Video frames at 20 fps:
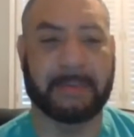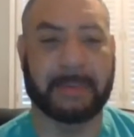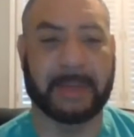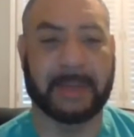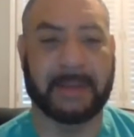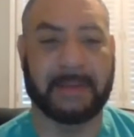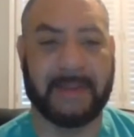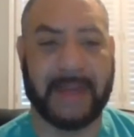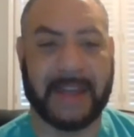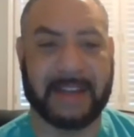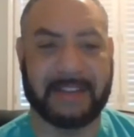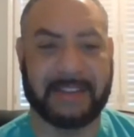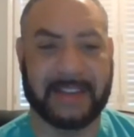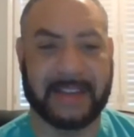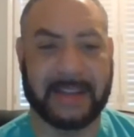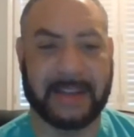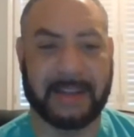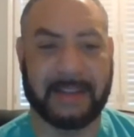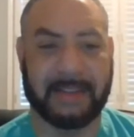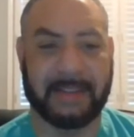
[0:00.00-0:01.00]
million
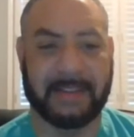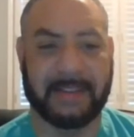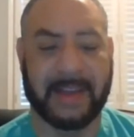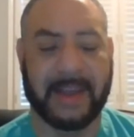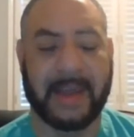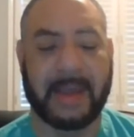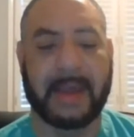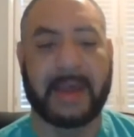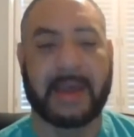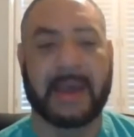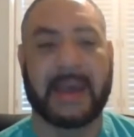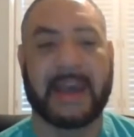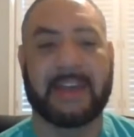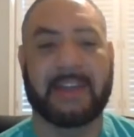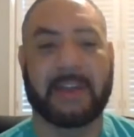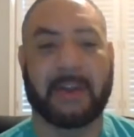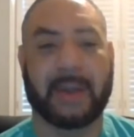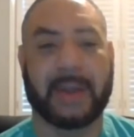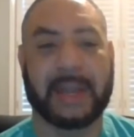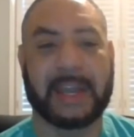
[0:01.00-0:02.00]
vaccines,
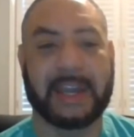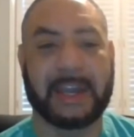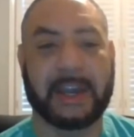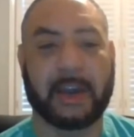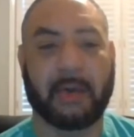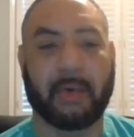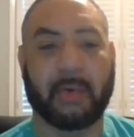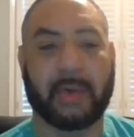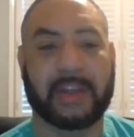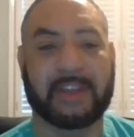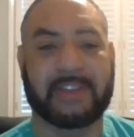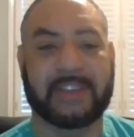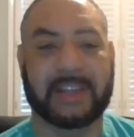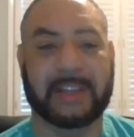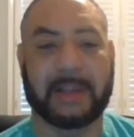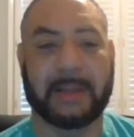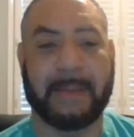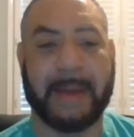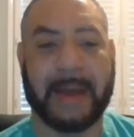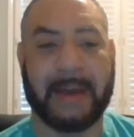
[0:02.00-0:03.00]
and they're
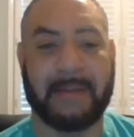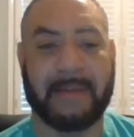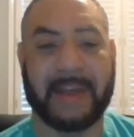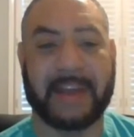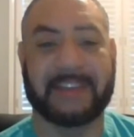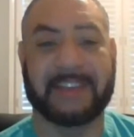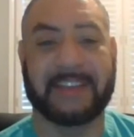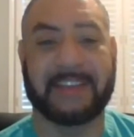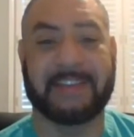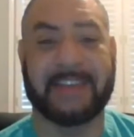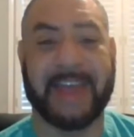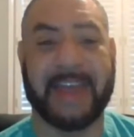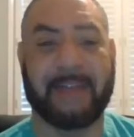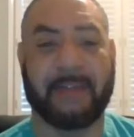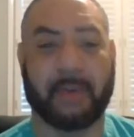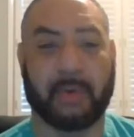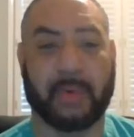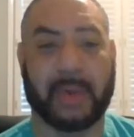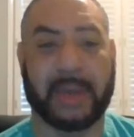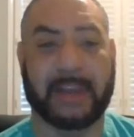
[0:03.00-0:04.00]
increasing the amount of vaccines
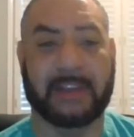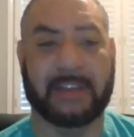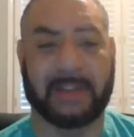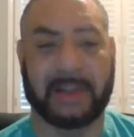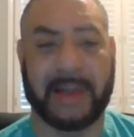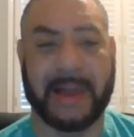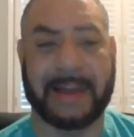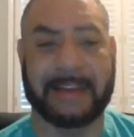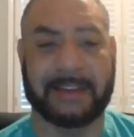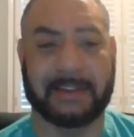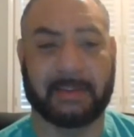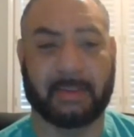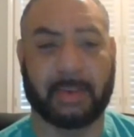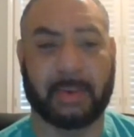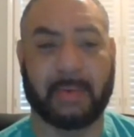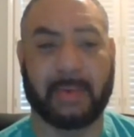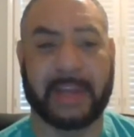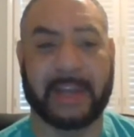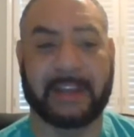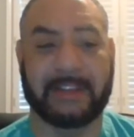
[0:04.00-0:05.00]
every week. So the last
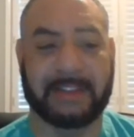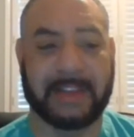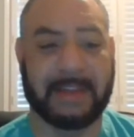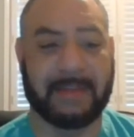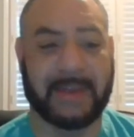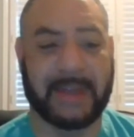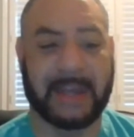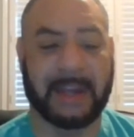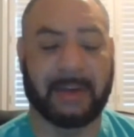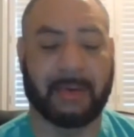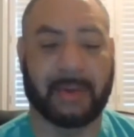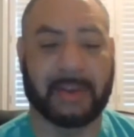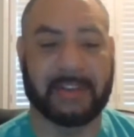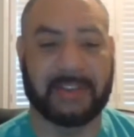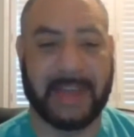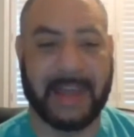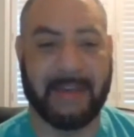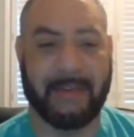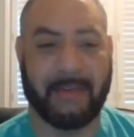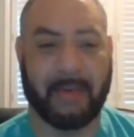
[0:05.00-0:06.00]
3 weeks, they've
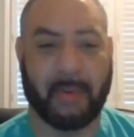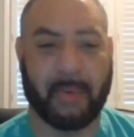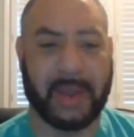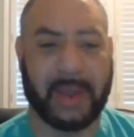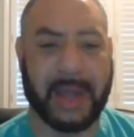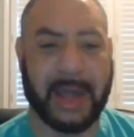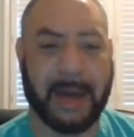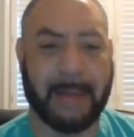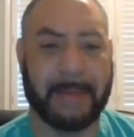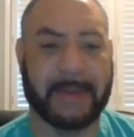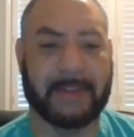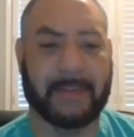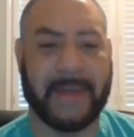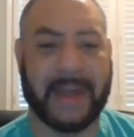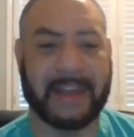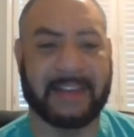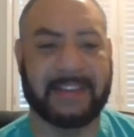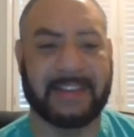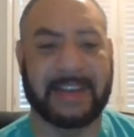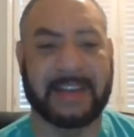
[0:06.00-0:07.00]
increased every week how much
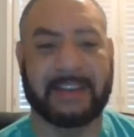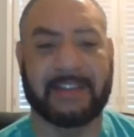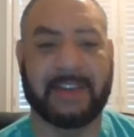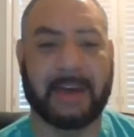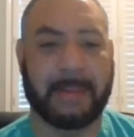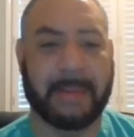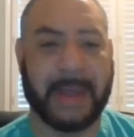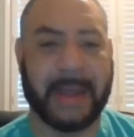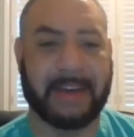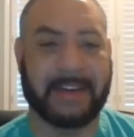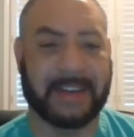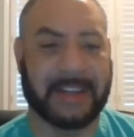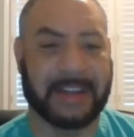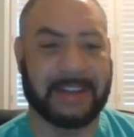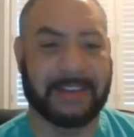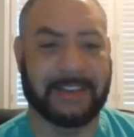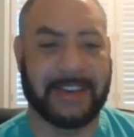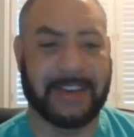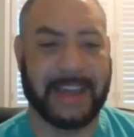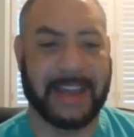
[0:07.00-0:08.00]
vaccine is coming out to
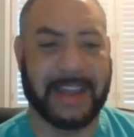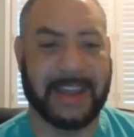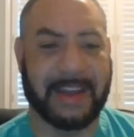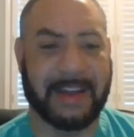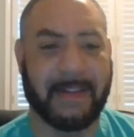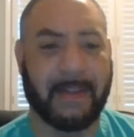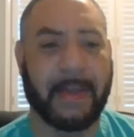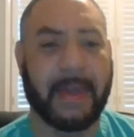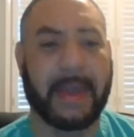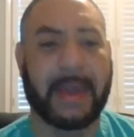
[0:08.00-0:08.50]
each state.